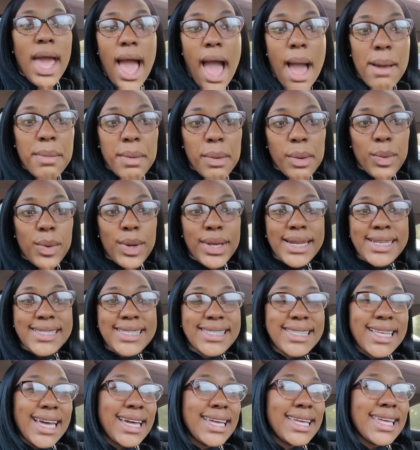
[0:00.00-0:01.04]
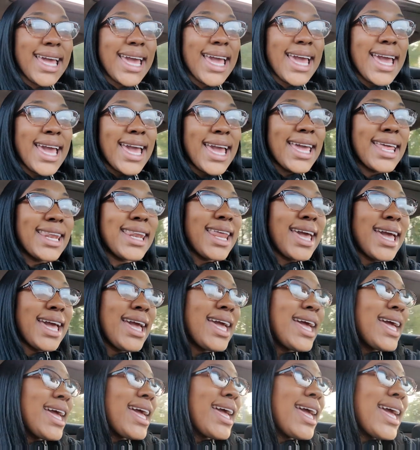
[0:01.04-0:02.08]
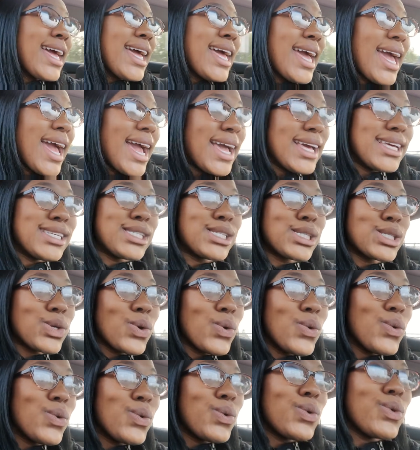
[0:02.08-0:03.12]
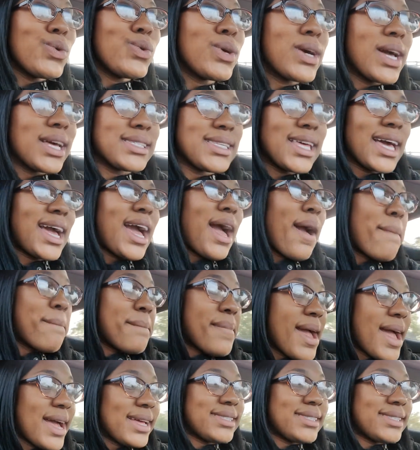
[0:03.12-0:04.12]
I'm on my way to Dunkin' and school, because I got mad.